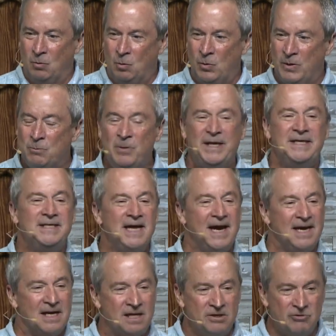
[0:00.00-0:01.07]
When we
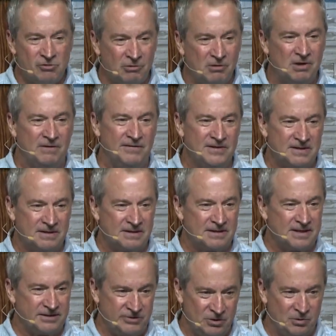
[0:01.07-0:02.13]
take control of a
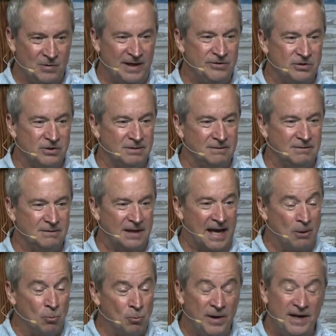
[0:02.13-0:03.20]
situation
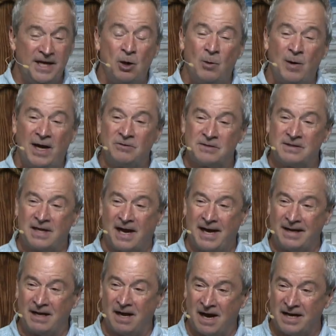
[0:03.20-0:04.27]
and we go
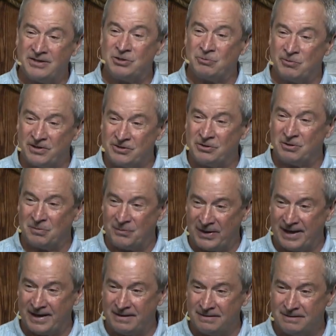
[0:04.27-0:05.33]
outside God's original
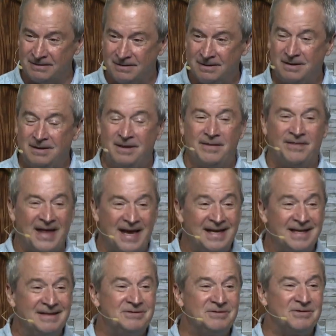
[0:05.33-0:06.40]
plan,
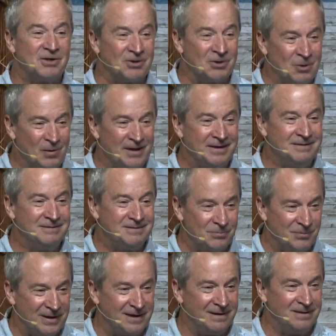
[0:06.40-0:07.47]
things are going to
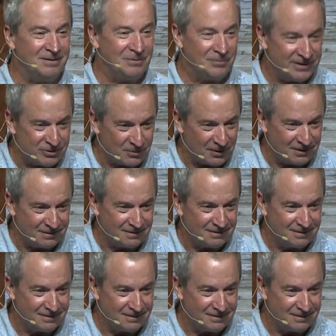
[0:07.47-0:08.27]
be miserable.